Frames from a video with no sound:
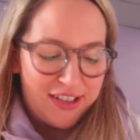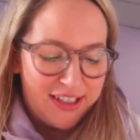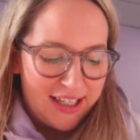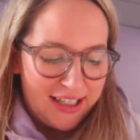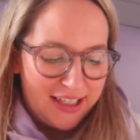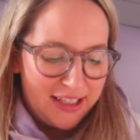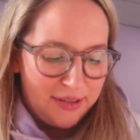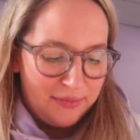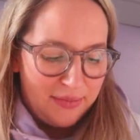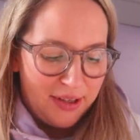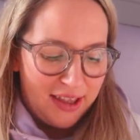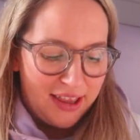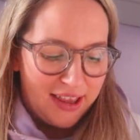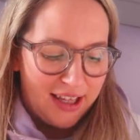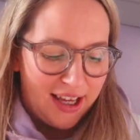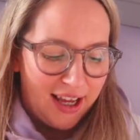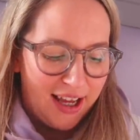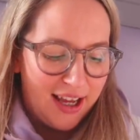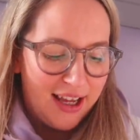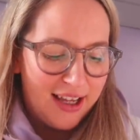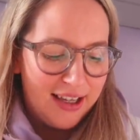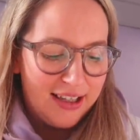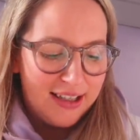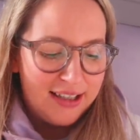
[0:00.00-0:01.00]
sending me
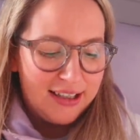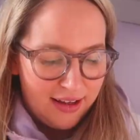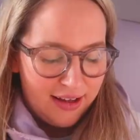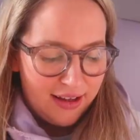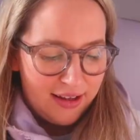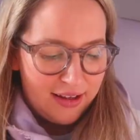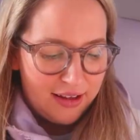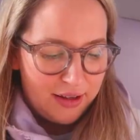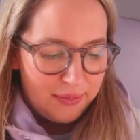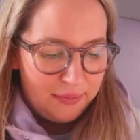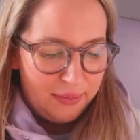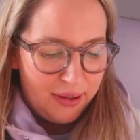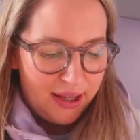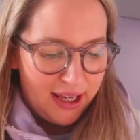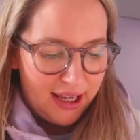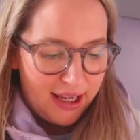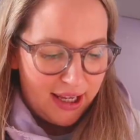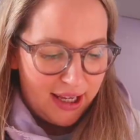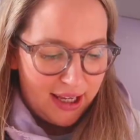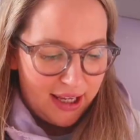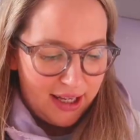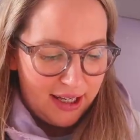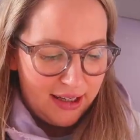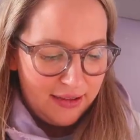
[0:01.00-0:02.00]
that. The
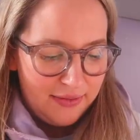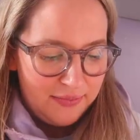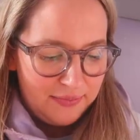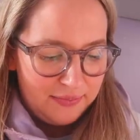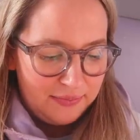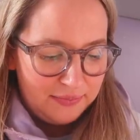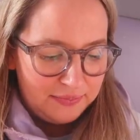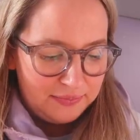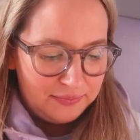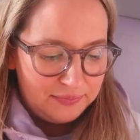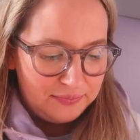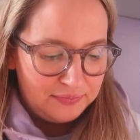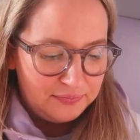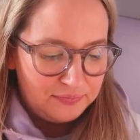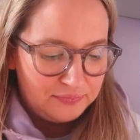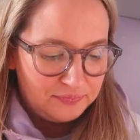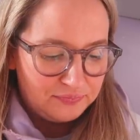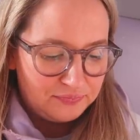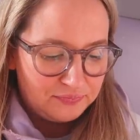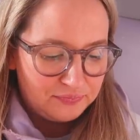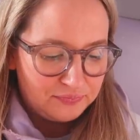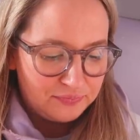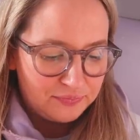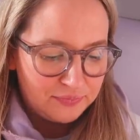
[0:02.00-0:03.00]
pin,
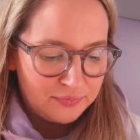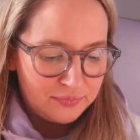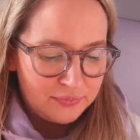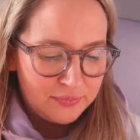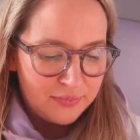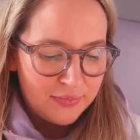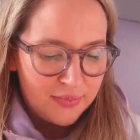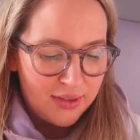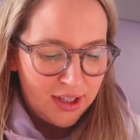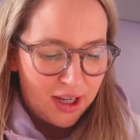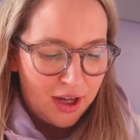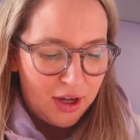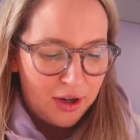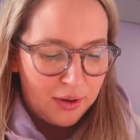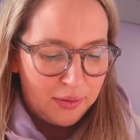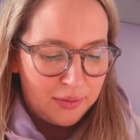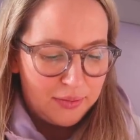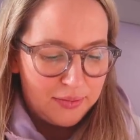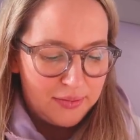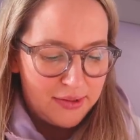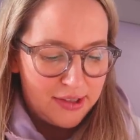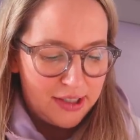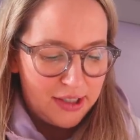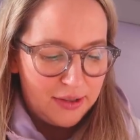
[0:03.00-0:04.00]

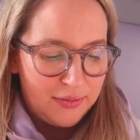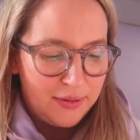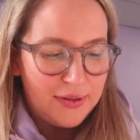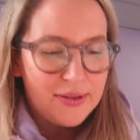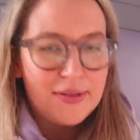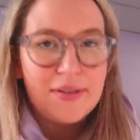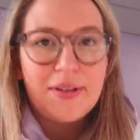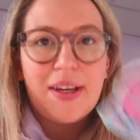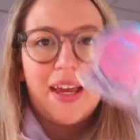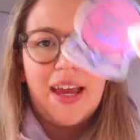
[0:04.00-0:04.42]
oh, so you also